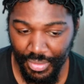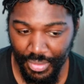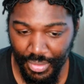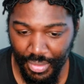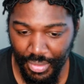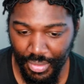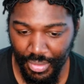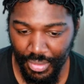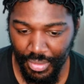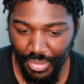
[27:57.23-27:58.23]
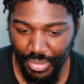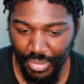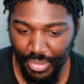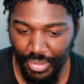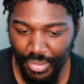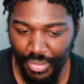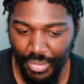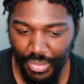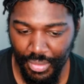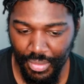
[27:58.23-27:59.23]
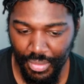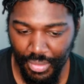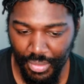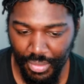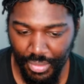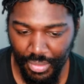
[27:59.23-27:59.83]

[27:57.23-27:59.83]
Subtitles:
The person shown says nothing.